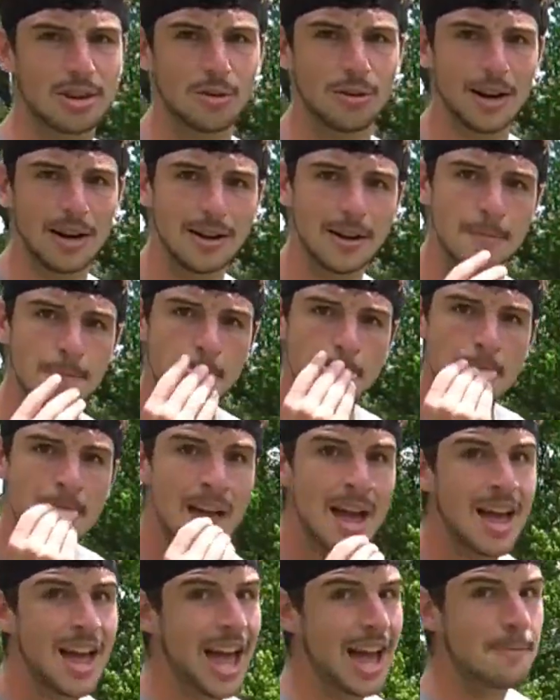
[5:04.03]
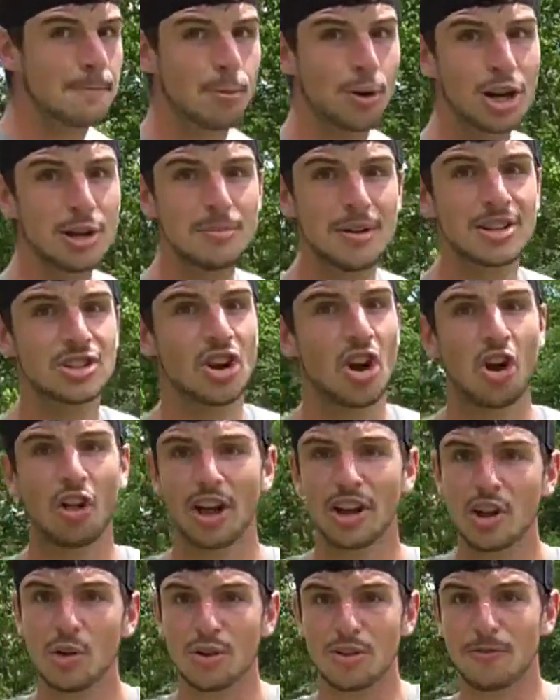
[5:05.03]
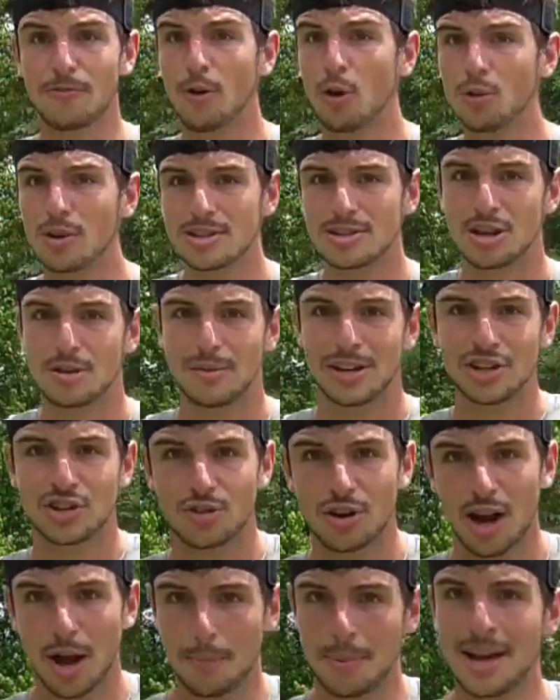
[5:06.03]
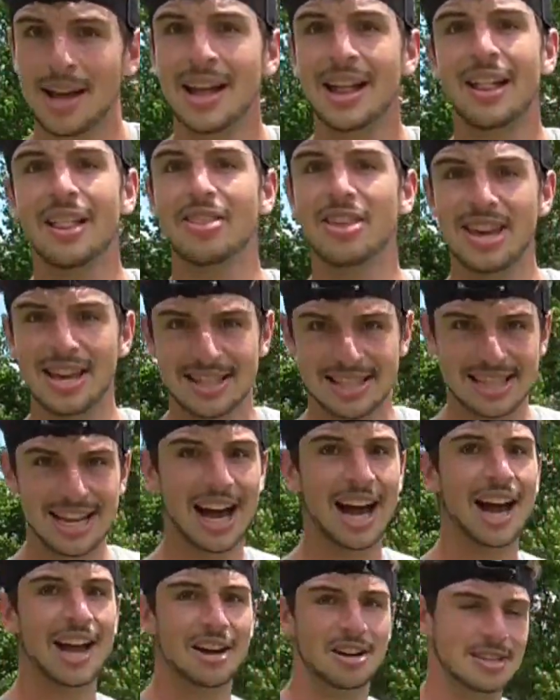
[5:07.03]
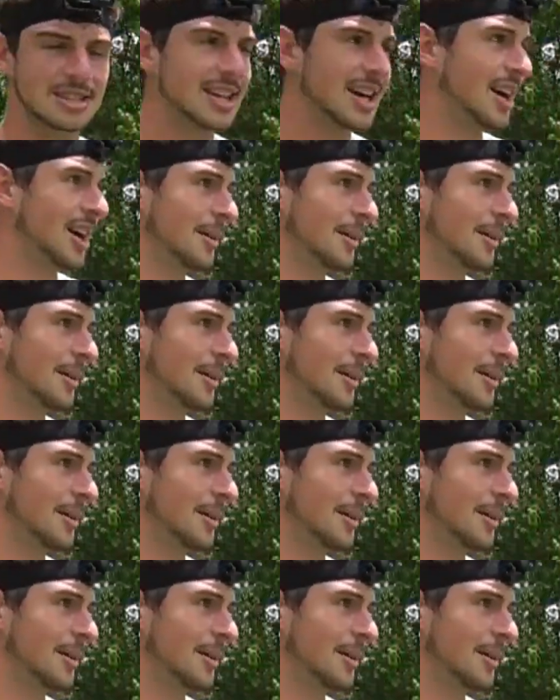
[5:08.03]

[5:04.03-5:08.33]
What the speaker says: it. And pretty much all I do is focus on my drop the entire time.